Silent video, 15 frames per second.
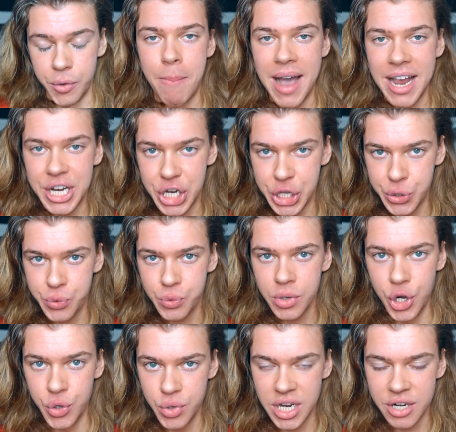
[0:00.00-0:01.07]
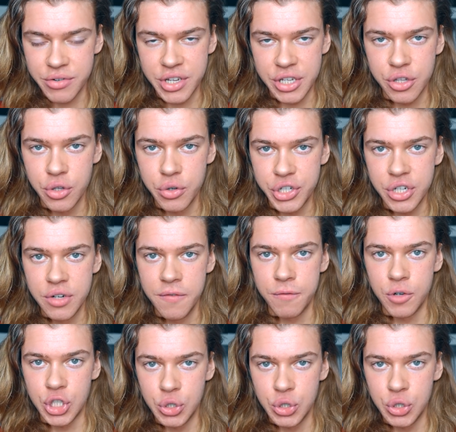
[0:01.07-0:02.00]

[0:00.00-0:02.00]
My New Year's resolution for